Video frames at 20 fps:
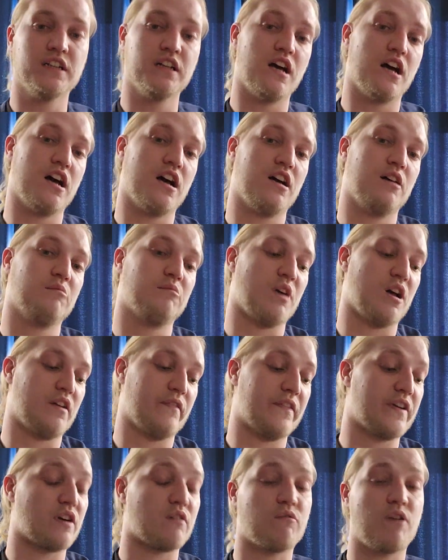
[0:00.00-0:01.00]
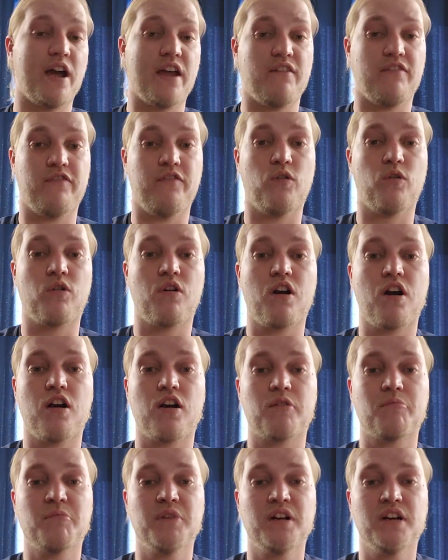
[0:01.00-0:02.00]
on their right
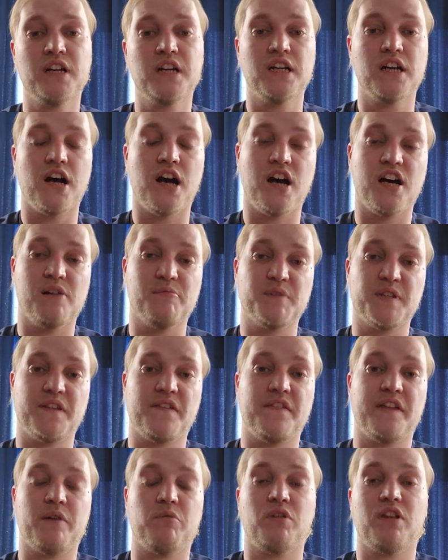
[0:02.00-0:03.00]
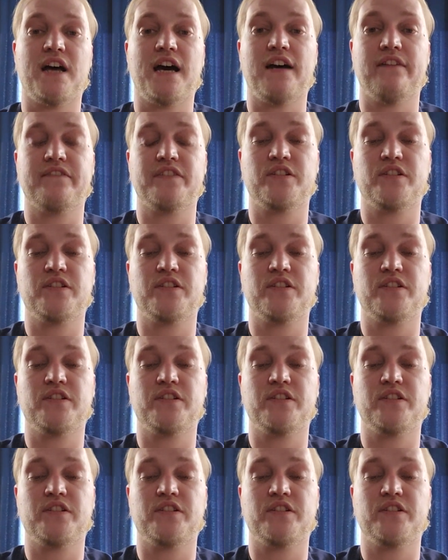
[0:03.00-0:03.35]
forearm, and then they will have